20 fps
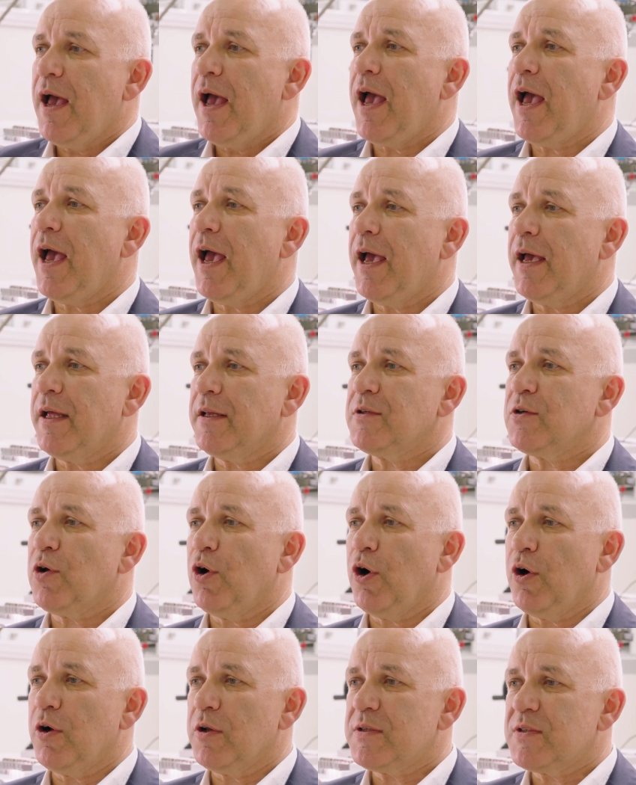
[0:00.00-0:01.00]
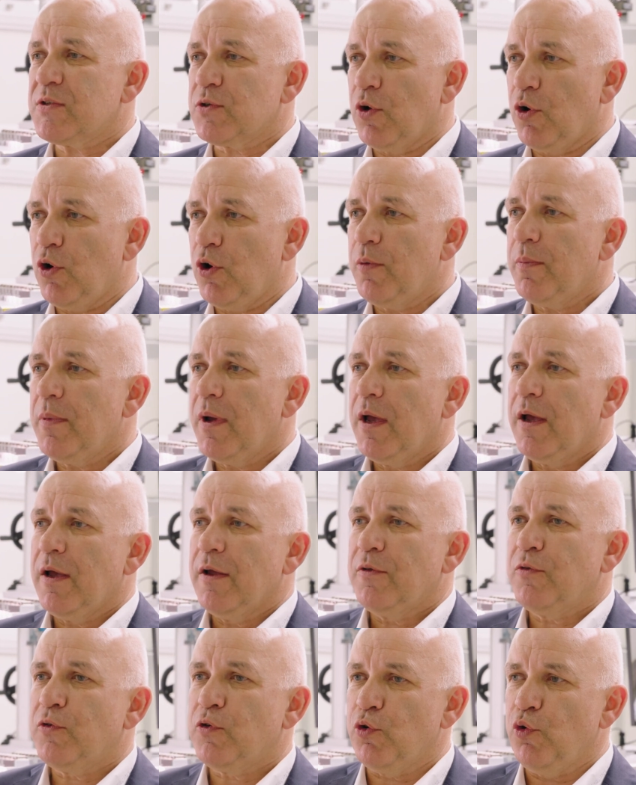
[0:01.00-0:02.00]
and also
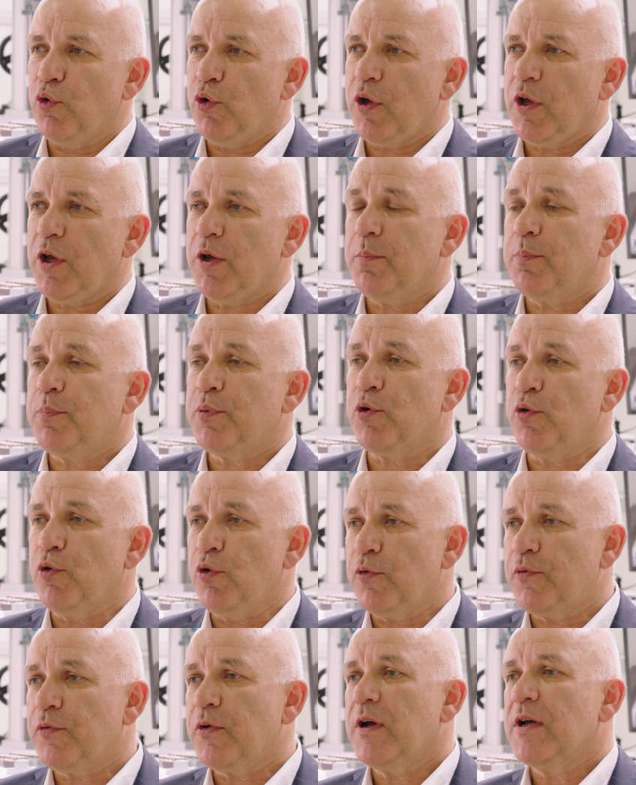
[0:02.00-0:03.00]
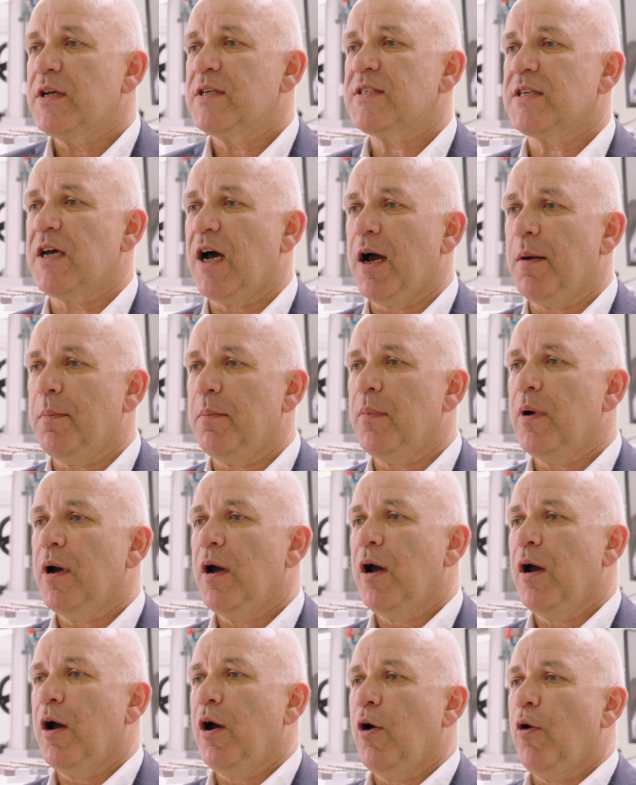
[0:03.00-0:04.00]
to improve some
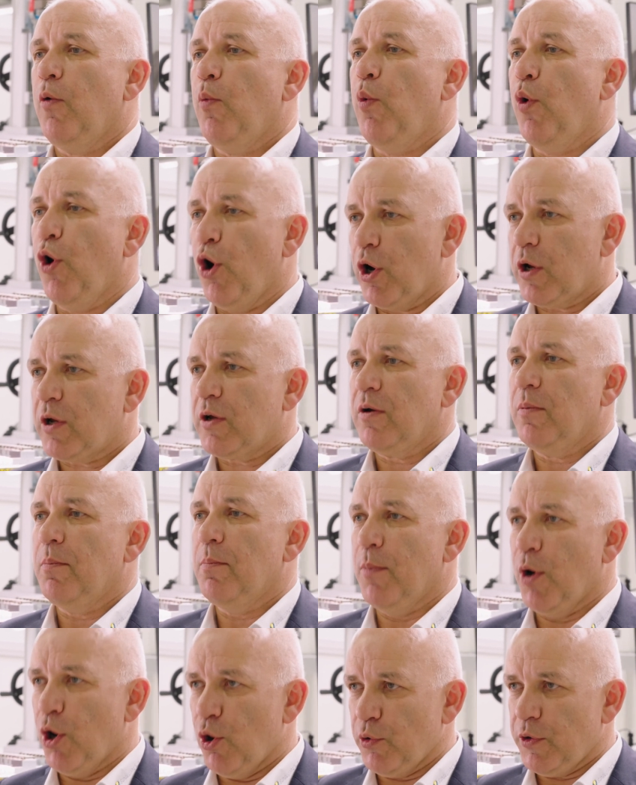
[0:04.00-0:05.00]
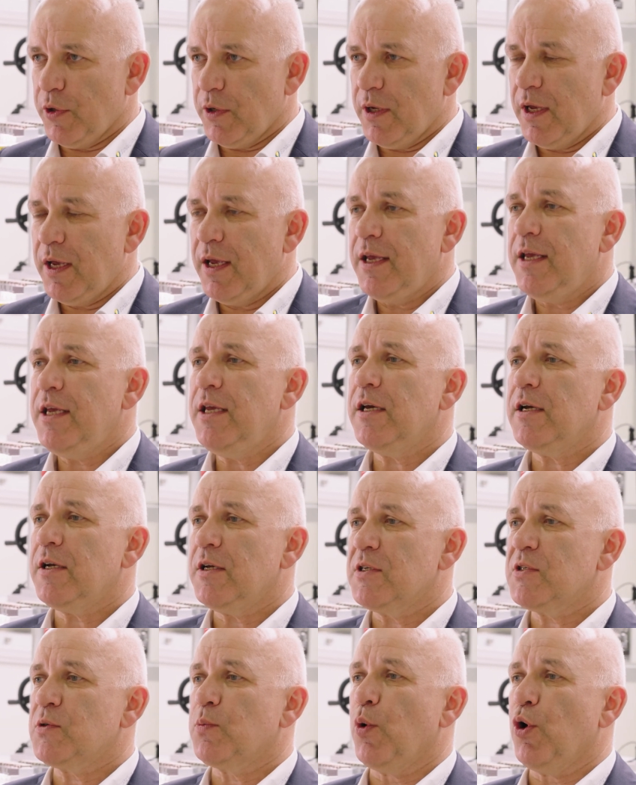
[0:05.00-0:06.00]
work modi. Here
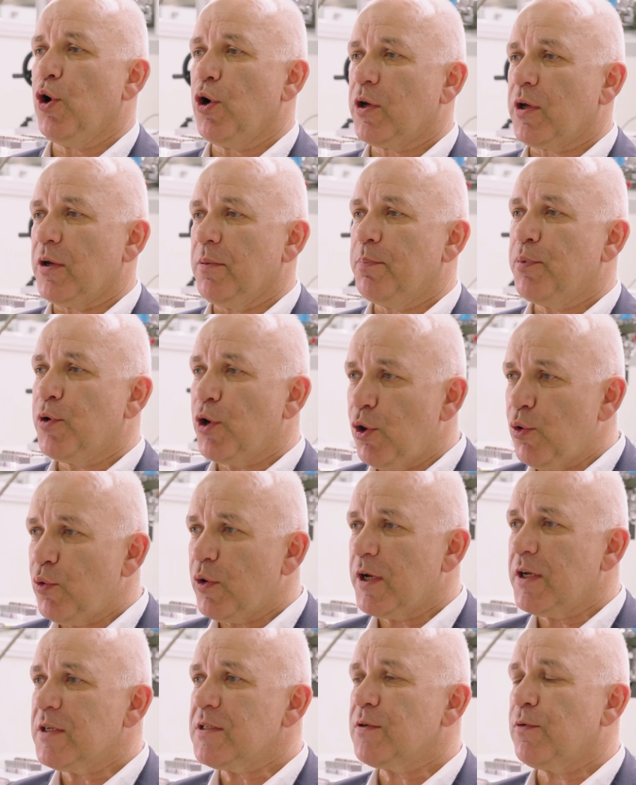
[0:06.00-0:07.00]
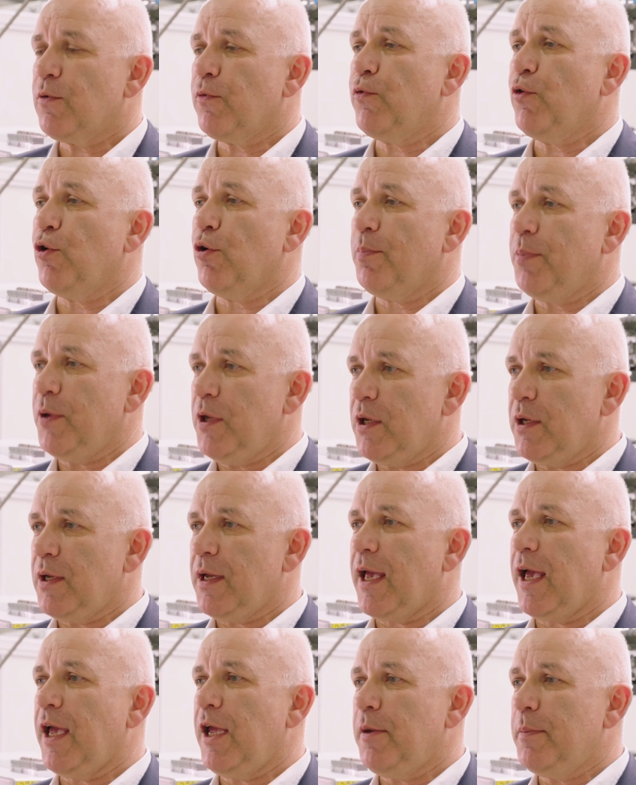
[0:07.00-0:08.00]
is work in progress for being
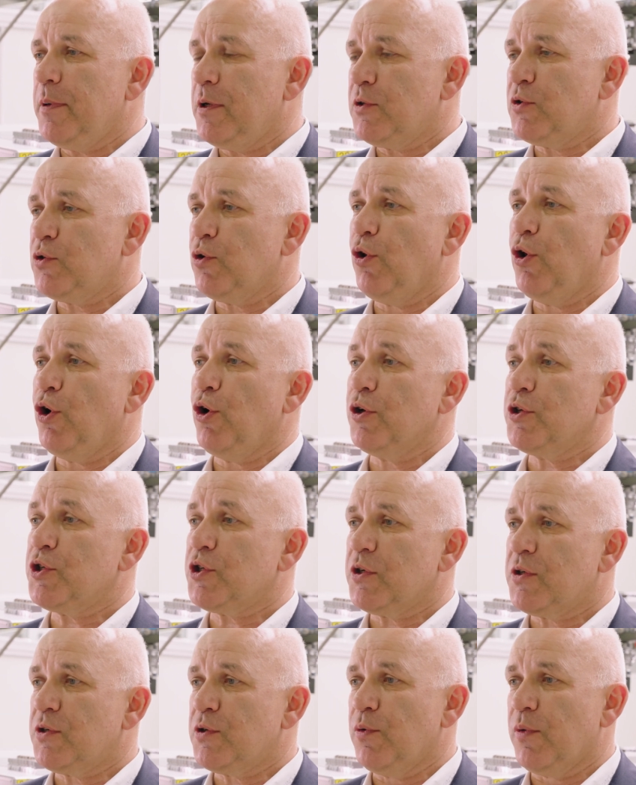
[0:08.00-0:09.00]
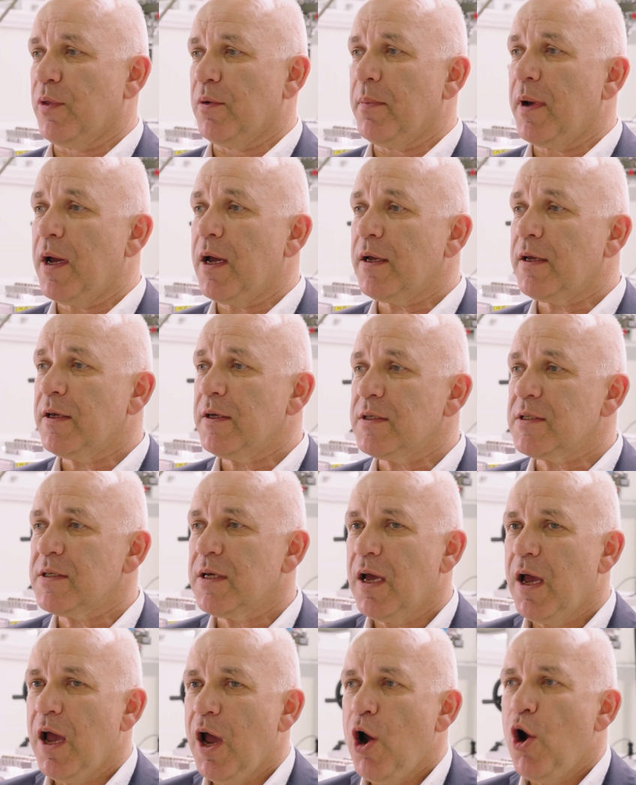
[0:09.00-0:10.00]
able to launch it to the market.
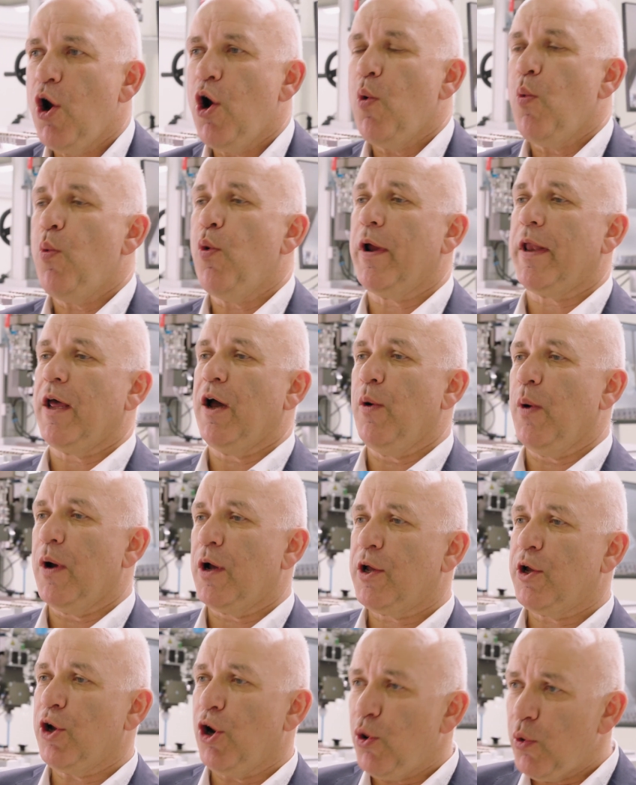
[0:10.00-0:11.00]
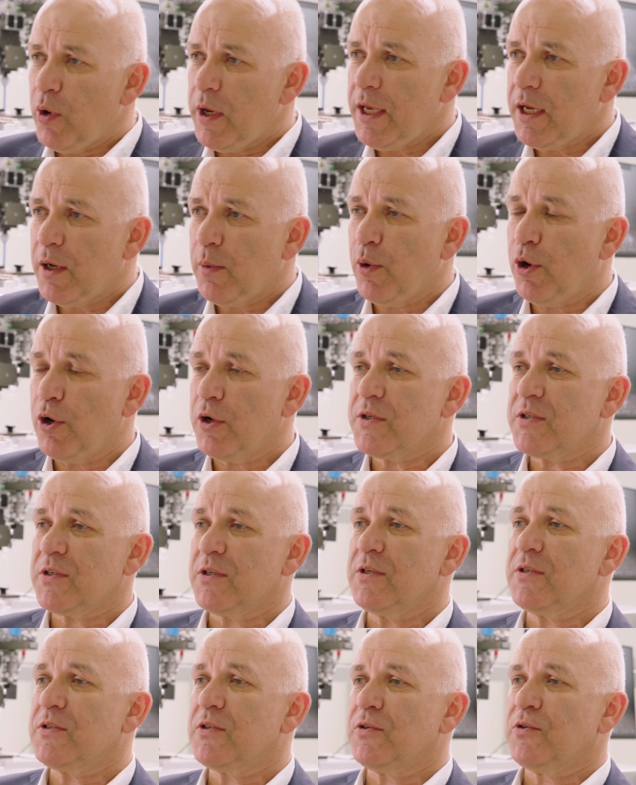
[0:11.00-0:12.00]
What our goal here was is